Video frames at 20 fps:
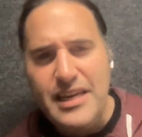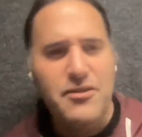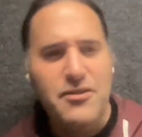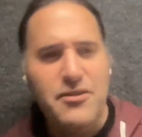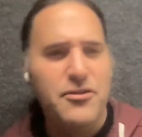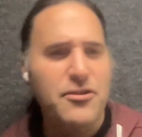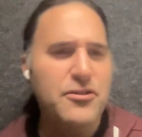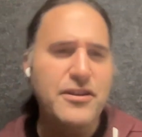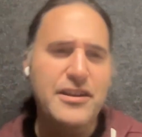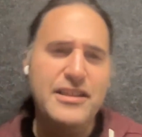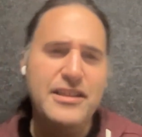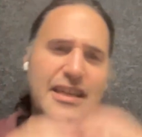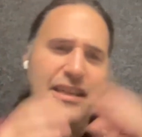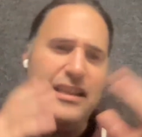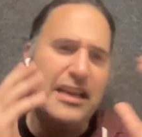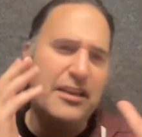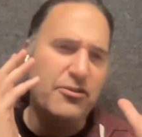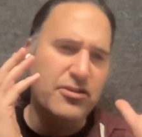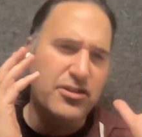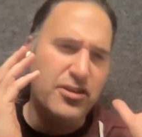You could say
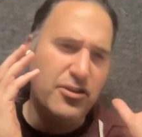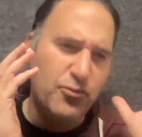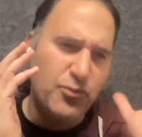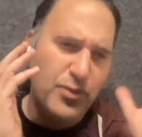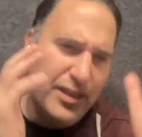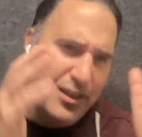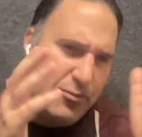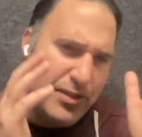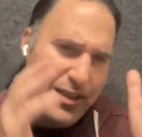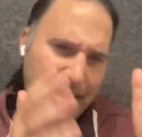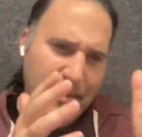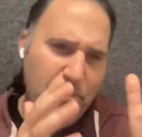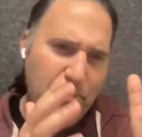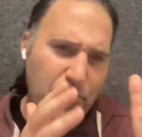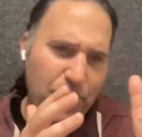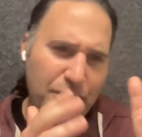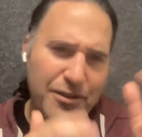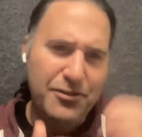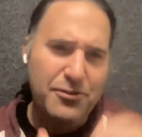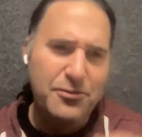like there's the really, really
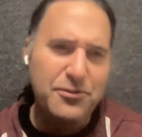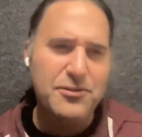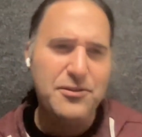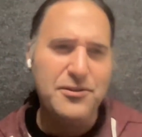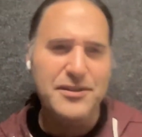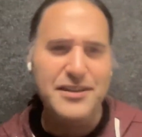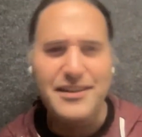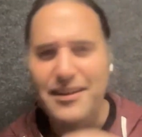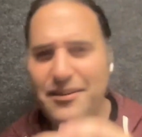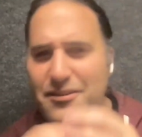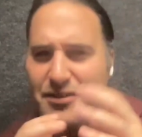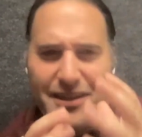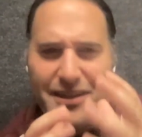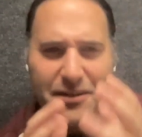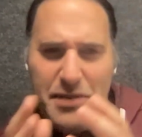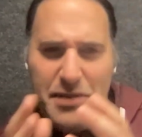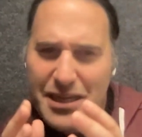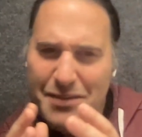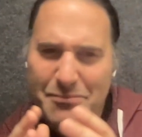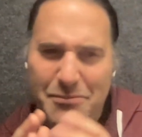important users, and then there's
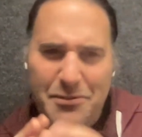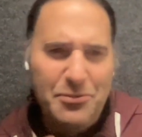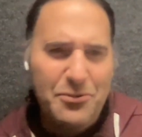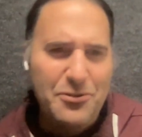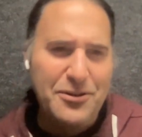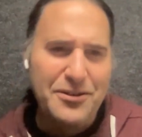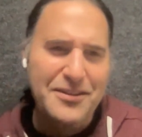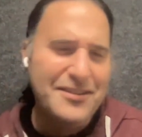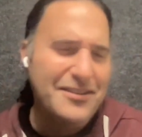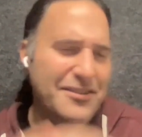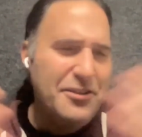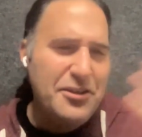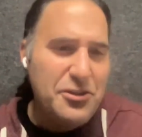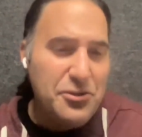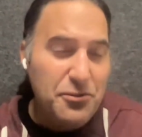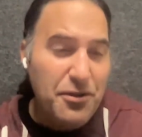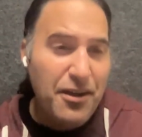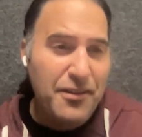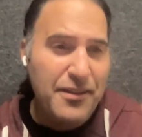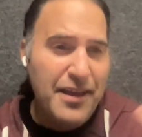like medium important, and you
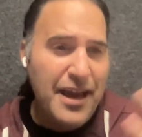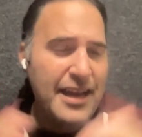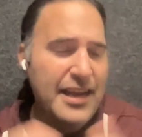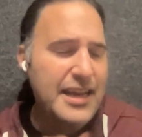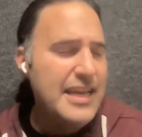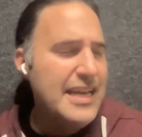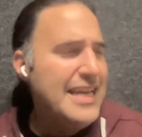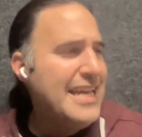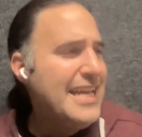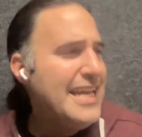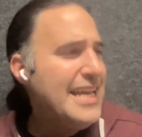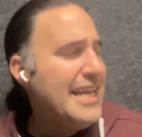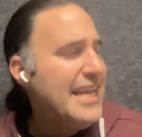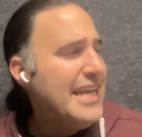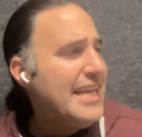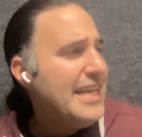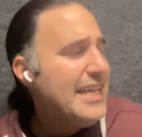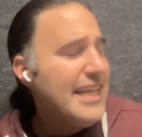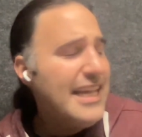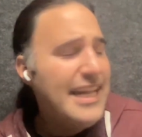could do all that.
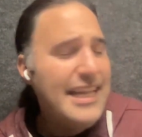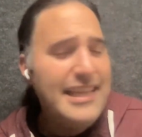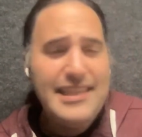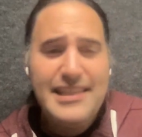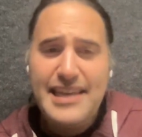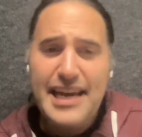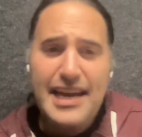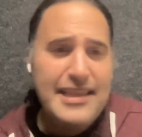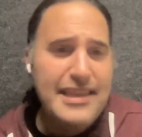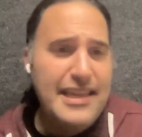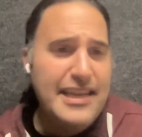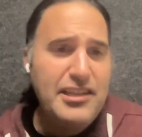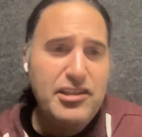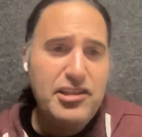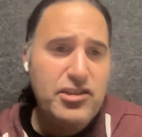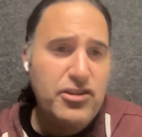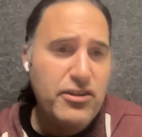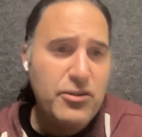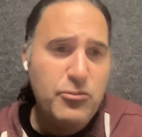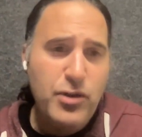Instead, they
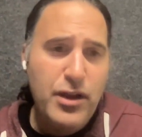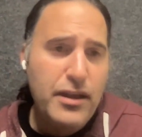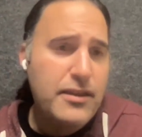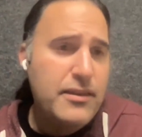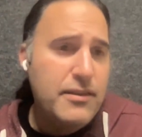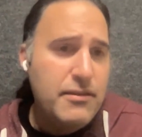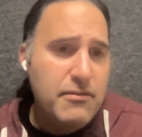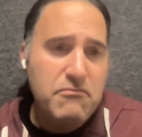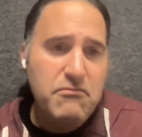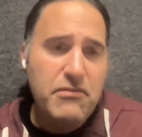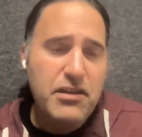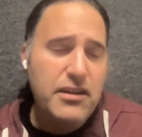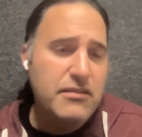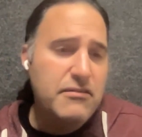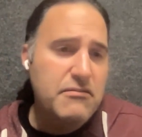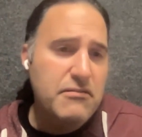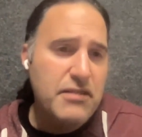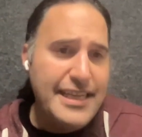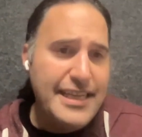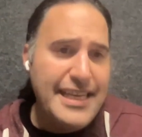just started with
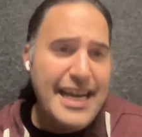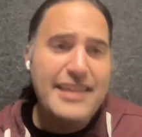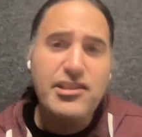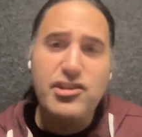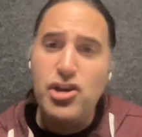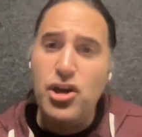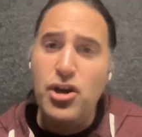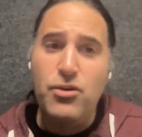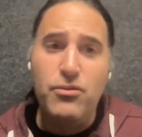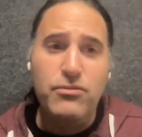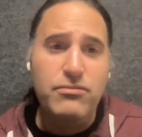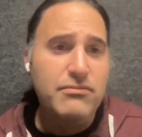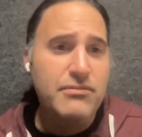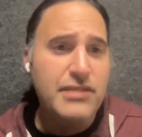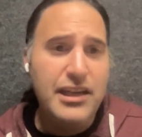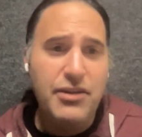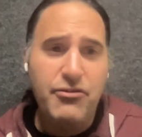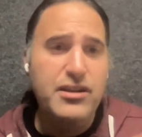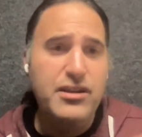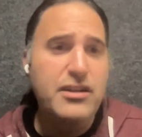a yes, no.
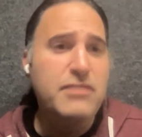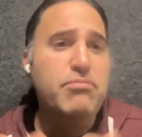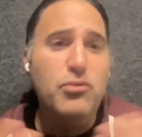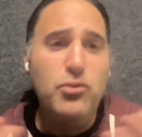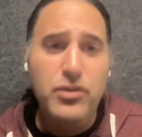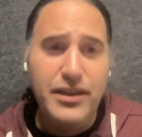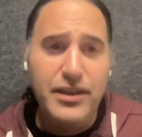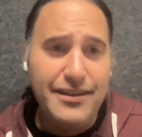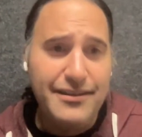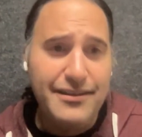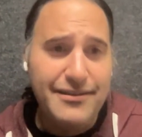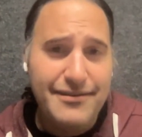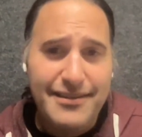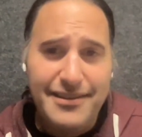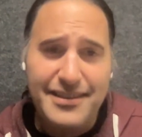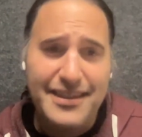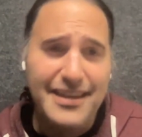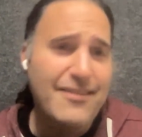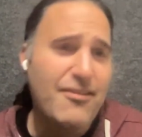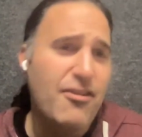They created a Boolean.
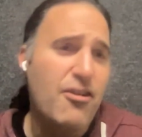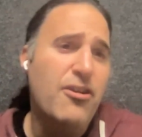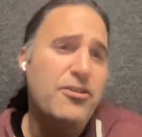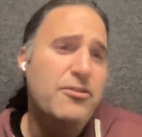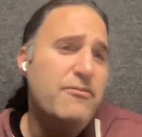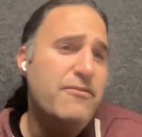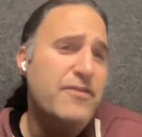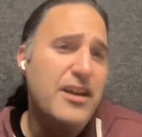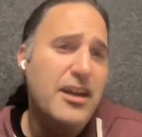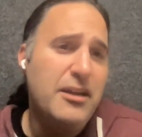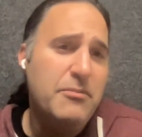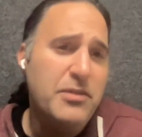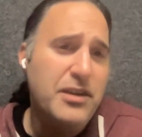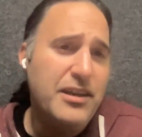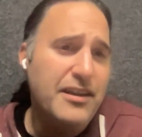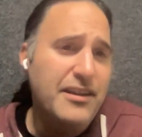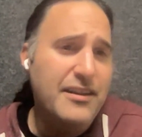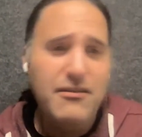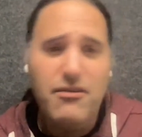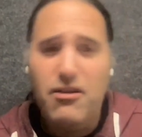It was like, are you
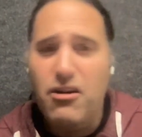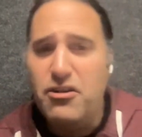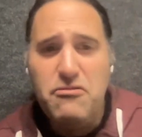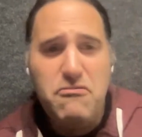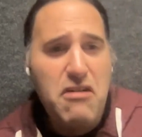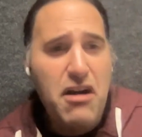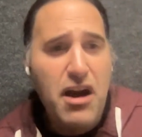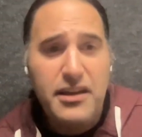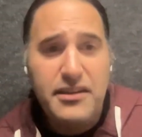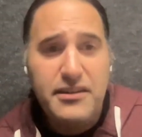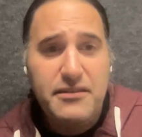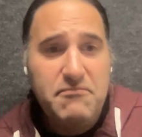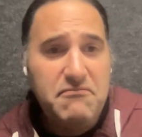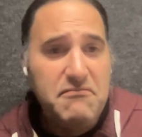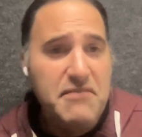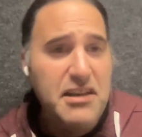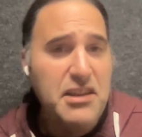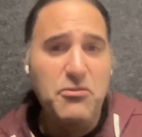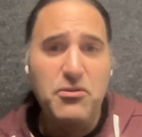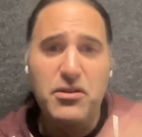VIP? Are you not?
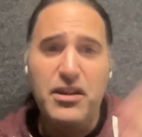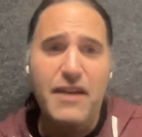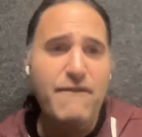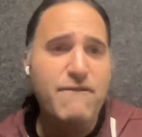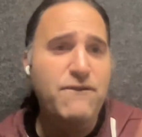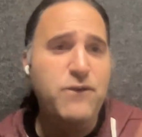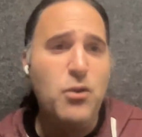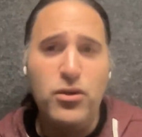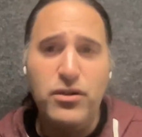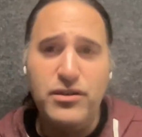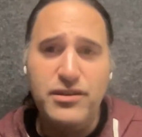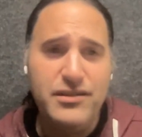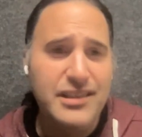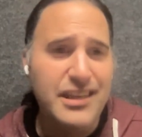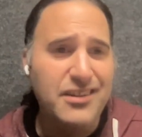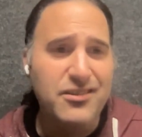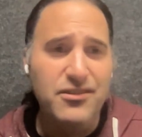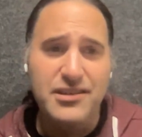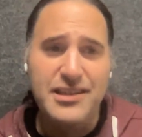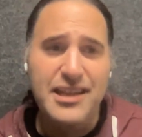And there were like 4
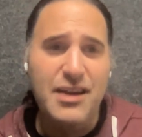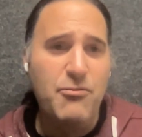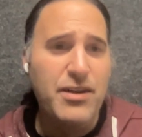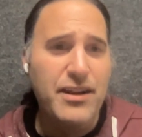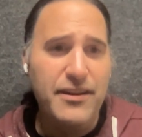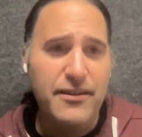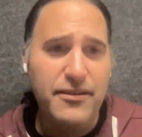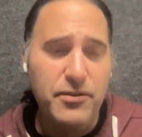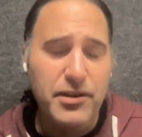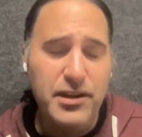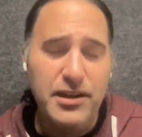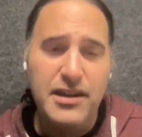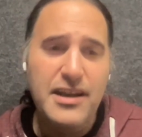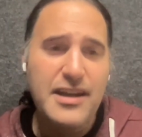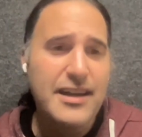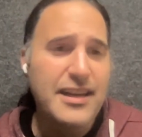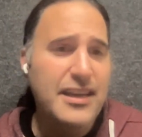signals that went into it.